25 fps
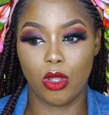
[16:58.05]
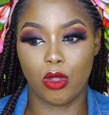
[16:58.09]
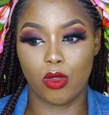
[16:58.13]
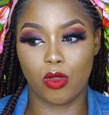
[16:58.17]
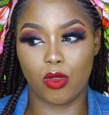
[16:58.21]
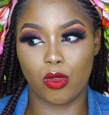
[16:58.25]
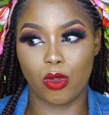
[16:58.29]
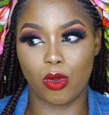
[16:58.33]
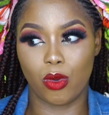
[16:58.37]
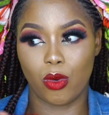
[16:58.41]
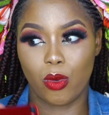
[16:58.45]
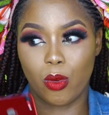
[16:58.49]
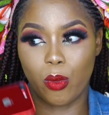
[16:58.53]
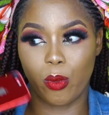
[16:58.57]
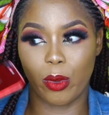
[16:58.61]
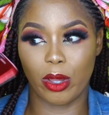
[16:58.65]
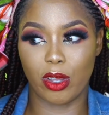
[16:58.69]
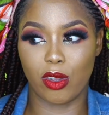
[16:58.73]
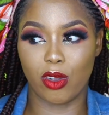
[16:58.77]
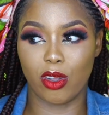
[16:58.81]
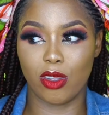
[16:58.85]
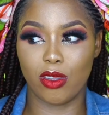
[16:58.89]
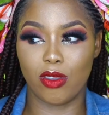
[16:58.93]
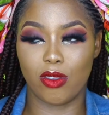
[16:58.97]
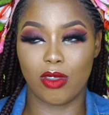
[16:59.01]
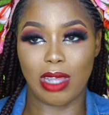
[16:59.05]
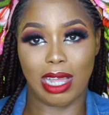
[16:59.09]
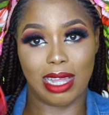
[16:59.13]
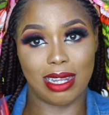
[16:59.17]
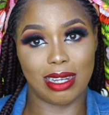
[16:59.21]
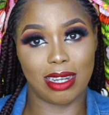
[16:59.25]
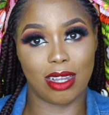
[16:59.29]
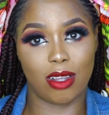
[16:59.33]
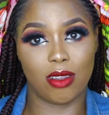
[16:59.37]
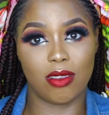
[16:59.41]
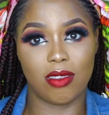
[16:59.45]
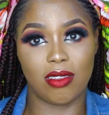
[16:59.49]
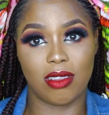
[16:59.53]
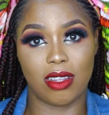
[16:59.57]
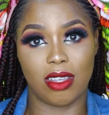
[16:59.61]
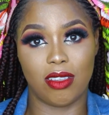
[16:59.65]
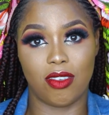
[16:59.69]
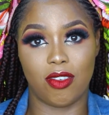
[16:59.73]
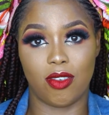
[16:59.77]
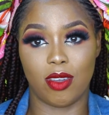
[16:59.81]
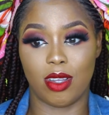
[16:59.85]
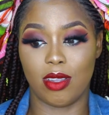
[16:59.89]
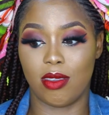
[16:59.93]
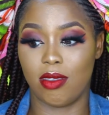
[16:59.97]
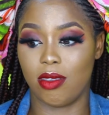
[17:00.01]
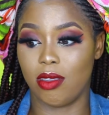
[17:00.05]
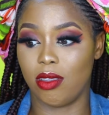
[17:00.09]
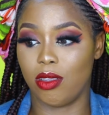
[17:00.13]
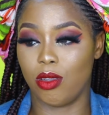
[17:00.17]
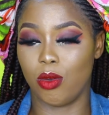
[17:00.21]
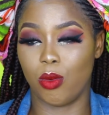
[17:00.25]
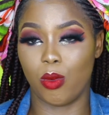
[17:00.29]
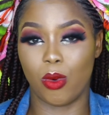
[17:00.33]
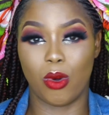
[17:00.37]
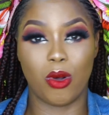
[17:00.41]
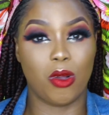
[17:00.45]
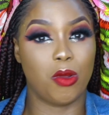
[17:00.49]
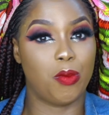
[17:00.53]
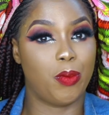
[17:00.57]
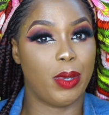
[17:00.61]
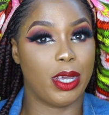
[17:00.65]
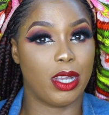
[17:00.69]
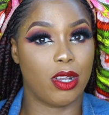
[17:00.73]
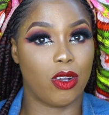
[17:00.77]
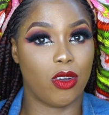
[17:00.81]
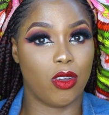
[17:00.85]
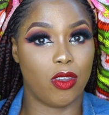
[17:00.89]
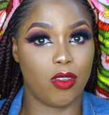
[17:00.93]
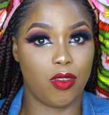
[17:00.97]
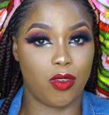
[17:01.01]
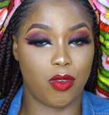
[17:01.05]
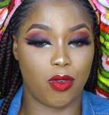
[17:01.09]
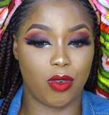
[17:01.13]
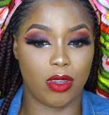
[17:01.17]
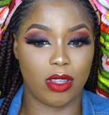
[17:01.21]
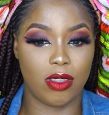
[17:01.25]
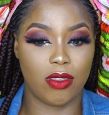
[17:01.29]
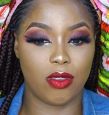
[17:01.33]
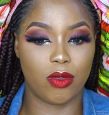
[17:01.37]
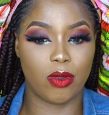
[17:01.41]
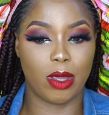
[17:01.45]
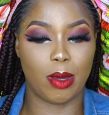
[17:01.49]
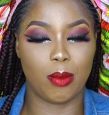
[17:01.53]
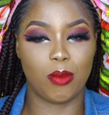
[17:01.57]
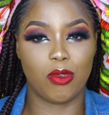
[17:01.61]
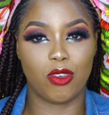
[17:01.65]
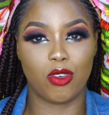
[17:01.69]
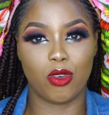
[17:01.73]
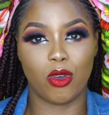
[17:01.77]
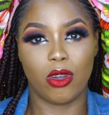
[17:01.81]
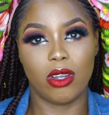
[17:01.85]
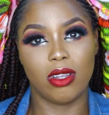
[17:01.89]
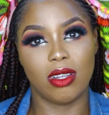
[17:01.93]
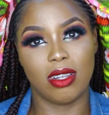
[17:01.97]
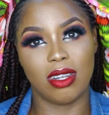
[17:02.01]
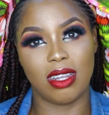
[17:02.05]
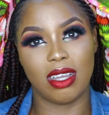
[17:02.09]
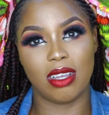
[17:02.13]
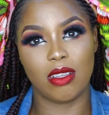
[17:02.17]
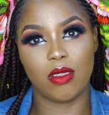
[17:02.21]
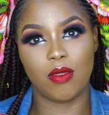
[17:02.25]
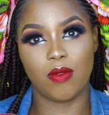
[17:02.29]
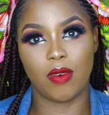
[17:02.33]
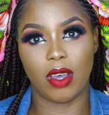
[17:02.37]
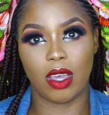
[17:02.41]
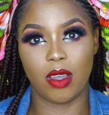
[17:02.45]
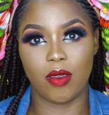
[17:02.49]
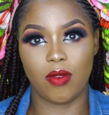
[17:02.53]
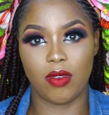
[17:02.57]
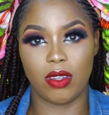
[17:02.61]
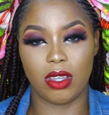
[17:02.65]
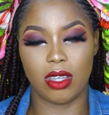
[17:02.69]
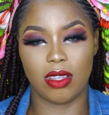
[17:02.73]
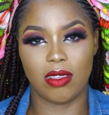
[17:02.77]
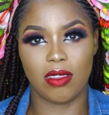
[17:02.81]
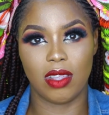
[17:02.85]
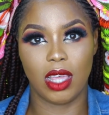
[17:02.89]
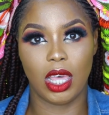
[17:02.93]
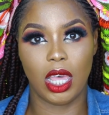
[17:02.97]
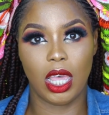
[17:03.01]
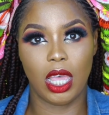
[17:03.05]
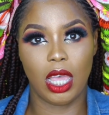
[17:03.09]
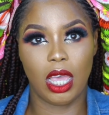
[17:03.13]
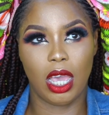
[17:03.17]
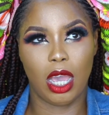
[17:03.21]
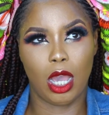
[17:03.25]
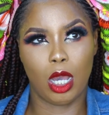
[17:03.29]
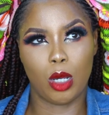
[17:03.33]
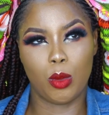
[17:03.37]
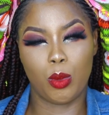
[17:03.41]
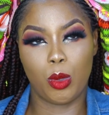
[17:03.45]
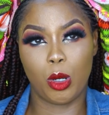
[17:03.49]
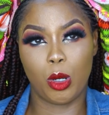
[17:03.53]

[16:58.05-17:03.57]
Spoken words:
So we're going to announce Nigeria to the world by God's grace. So I'm sure in the next 5 years I'll